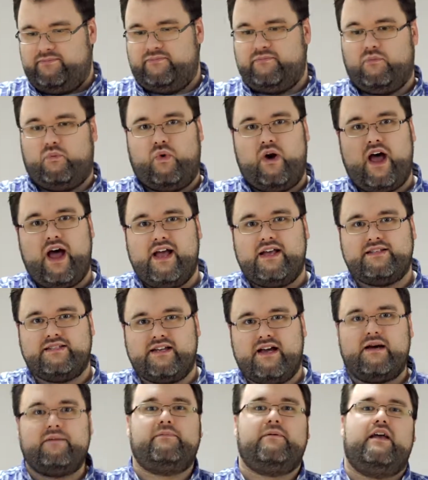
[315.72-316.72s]
rise
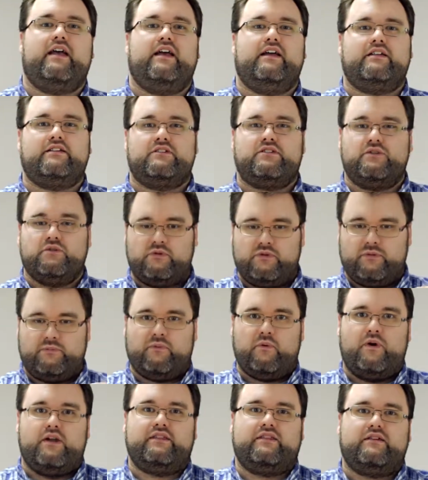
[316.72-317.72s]
up and to the
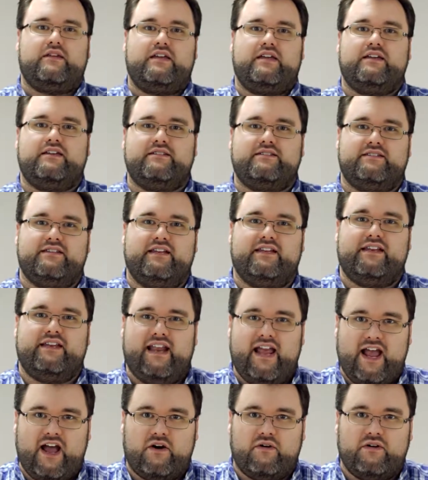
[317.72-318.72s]
point that he is in
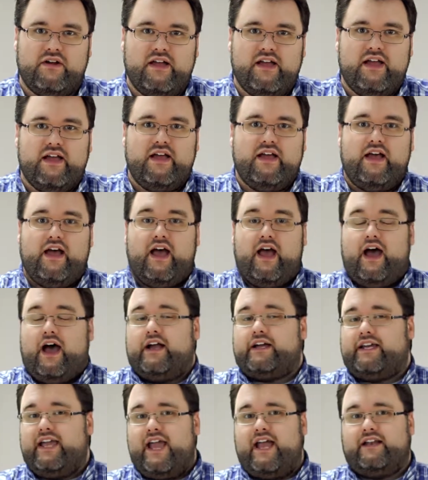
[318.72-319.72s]
now.
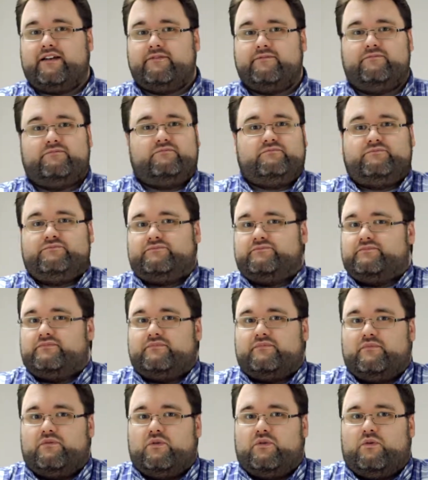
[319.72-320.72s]
Again,
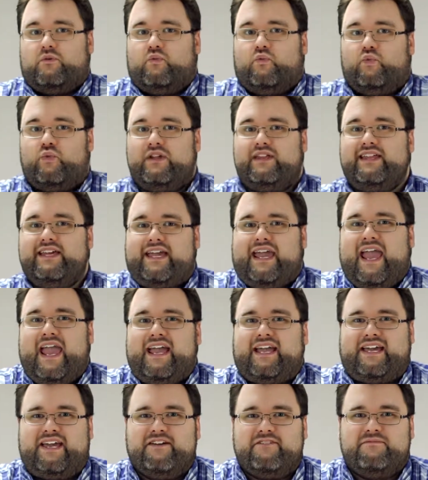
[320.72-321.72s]
really
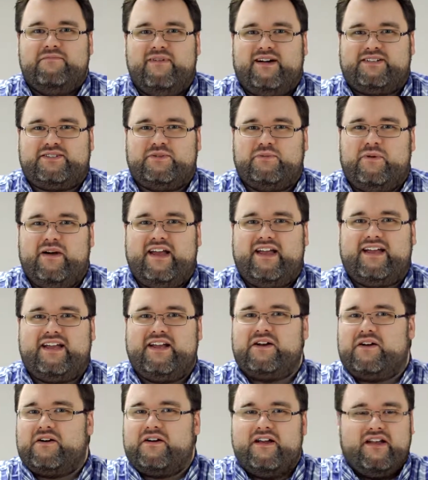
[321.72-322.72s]
can't give much away
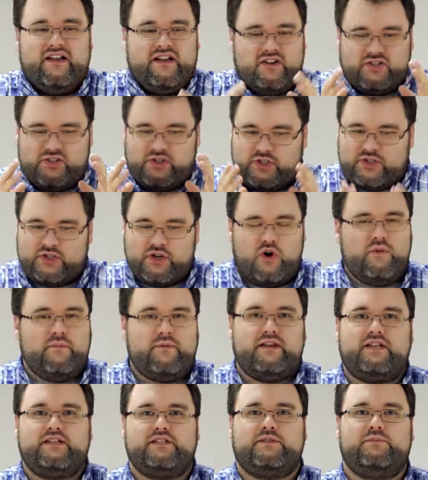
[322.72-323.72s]
here. So
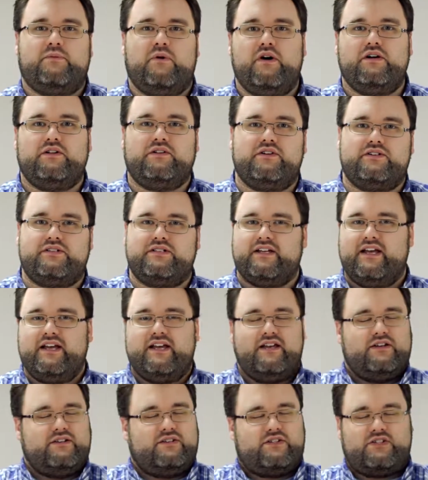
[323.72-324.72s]
many spoilers,
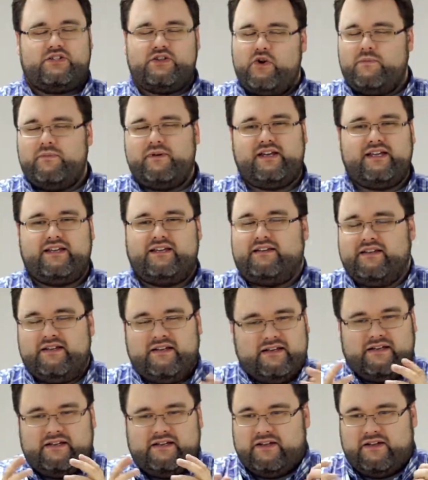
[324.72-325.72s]
so many
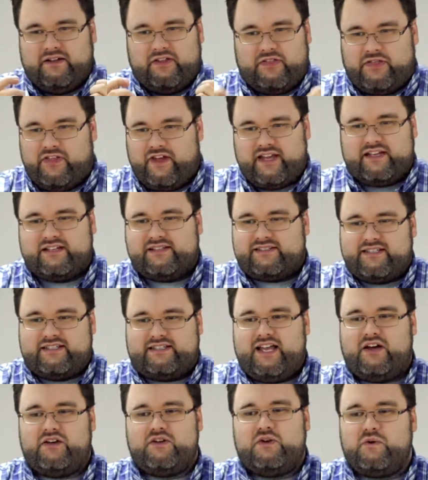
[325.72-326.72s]
things to
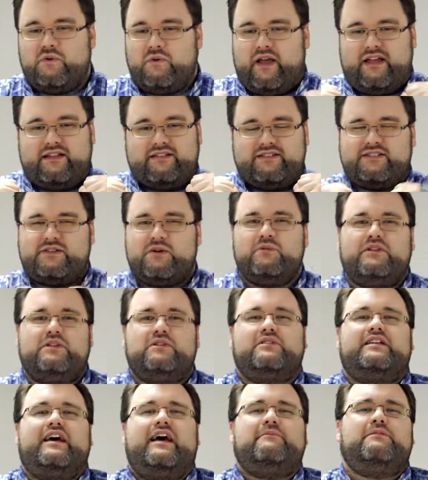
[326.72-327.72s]
tell you, and so
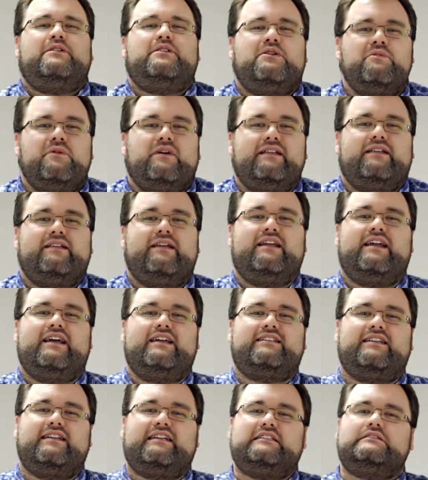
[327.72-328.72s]
little time to do it. And I
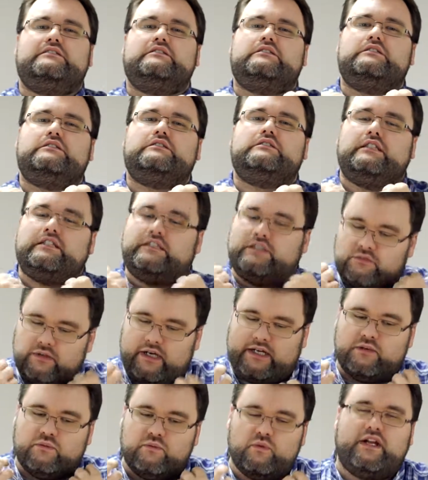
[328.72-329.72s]

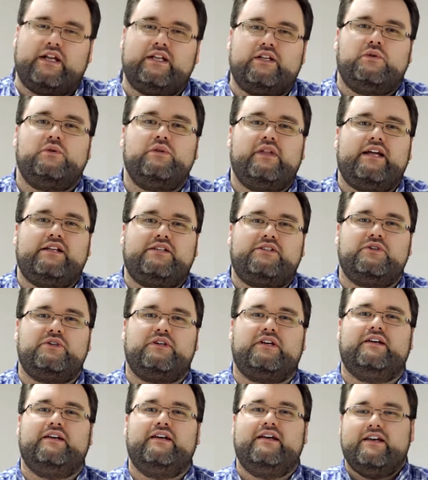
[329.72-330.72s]
don't want to do that to
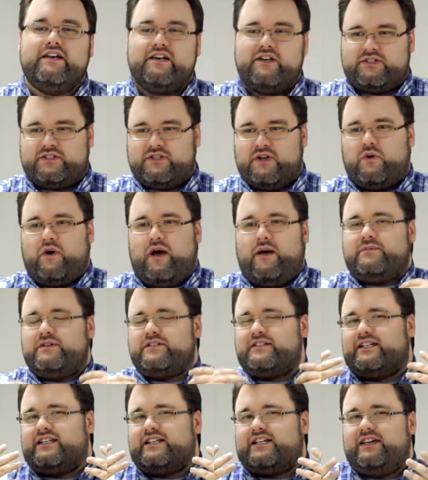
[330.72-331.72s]
you. So I'm
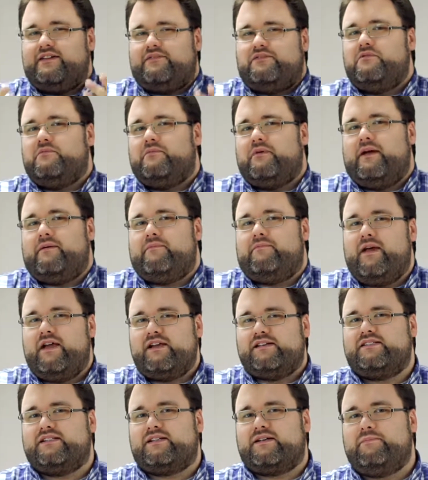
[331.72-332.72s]
just going to give you my
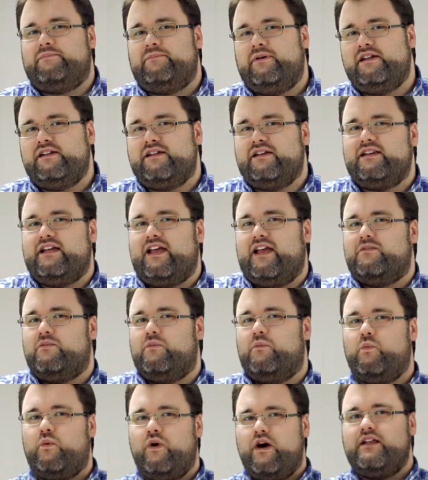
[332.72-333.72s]
basic opinion
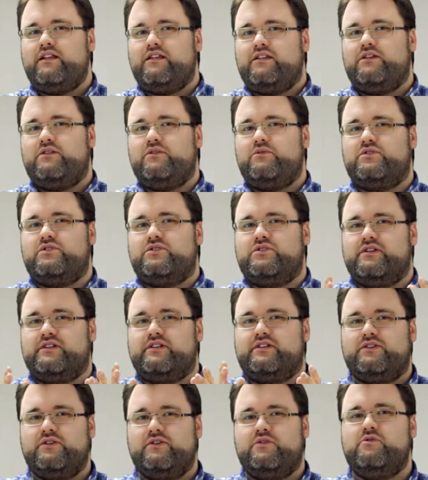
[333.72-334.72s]
and what you
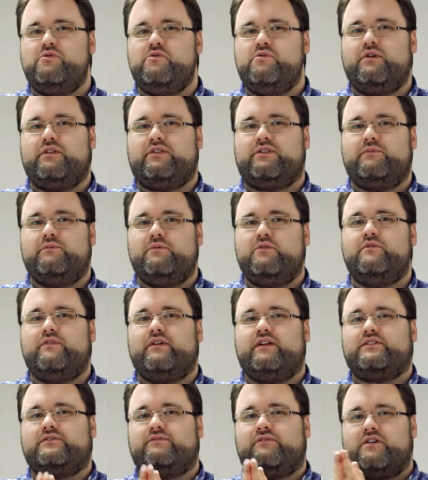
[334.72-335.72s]
should do with the
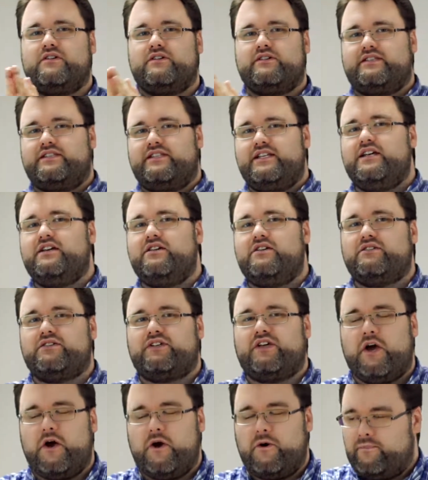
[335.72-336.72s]
movie as far as theaters
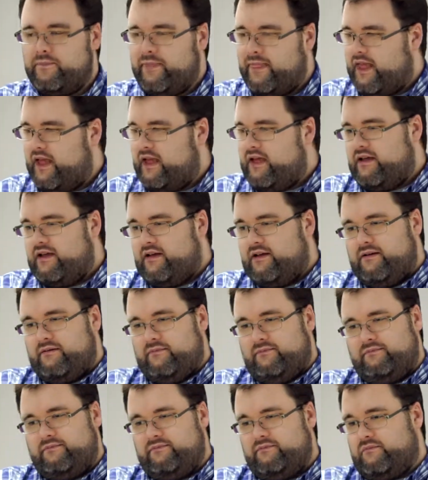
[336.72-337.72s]
go.
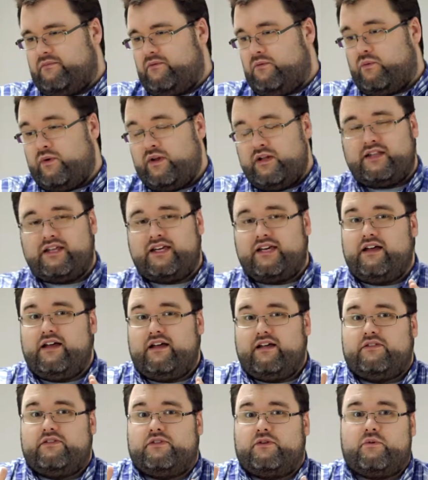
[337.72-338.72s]
Really,
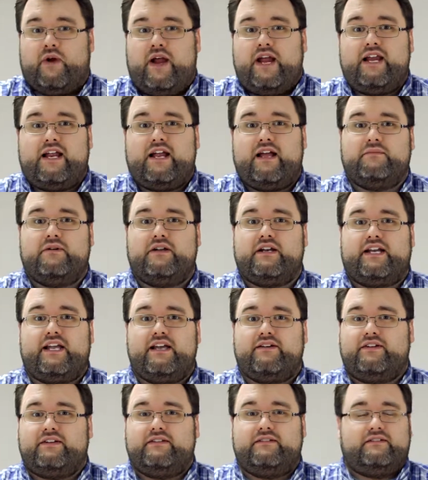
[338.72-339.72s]
the rating I'm going to
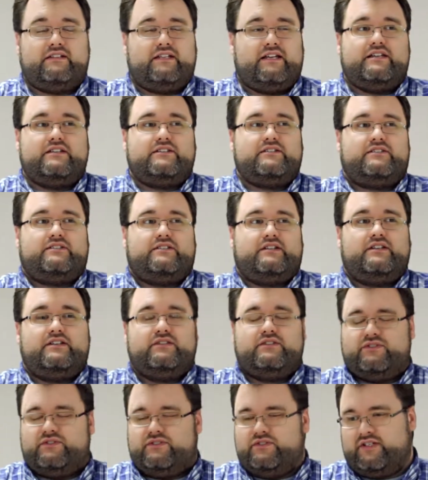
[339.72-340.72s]
give it is
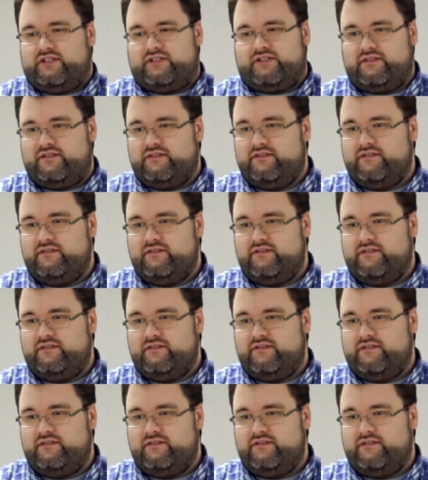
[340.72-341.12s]
just,